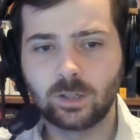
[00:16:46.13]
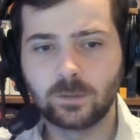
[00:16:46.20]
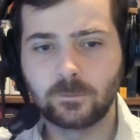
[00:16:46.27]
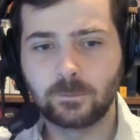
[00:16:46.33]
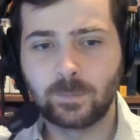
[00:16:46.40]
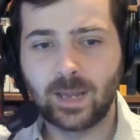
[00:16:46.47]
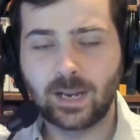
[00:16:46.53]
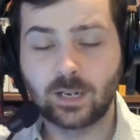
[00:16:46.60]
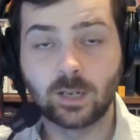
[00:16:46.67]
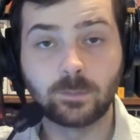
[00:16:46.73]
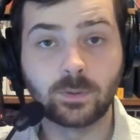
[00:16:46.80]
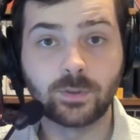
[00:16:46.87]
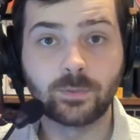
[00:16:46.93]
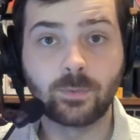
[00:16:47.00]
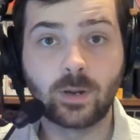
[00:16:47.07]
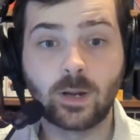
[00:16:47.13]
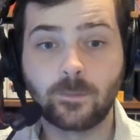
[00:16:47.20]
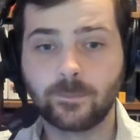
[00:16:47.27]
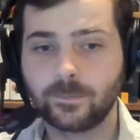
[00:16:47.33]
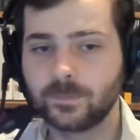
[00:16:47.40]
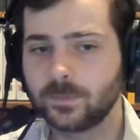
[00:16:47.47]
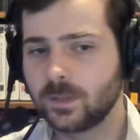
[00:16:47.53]
backup as well.
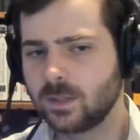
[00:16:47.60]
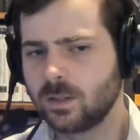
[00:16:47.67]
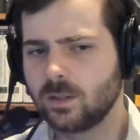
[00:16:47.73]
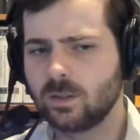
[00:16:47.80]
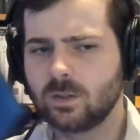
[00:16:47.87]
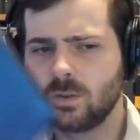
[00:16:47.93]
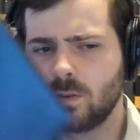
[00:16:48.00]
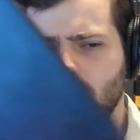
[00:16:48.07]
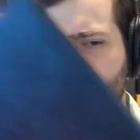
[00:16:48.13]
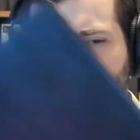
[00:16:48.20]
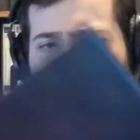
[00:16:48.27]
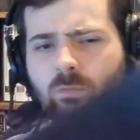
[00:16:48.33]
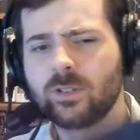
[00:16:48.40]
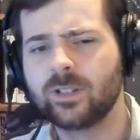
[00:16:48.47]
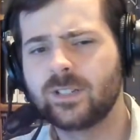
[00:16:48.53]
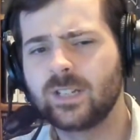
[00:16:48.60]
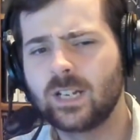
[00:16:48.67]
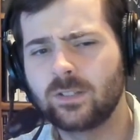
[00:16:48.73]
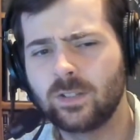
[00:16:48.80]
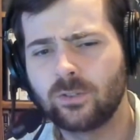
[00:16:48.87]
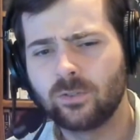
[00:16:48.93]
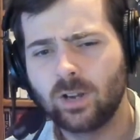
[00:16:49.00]
Wouldn't
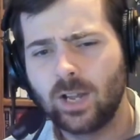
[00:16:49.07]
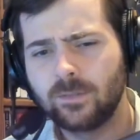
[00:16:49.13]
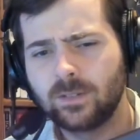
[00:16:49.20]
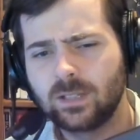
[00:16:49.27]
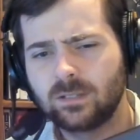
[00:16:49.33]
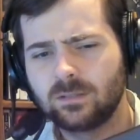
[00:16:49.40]
daily drive it,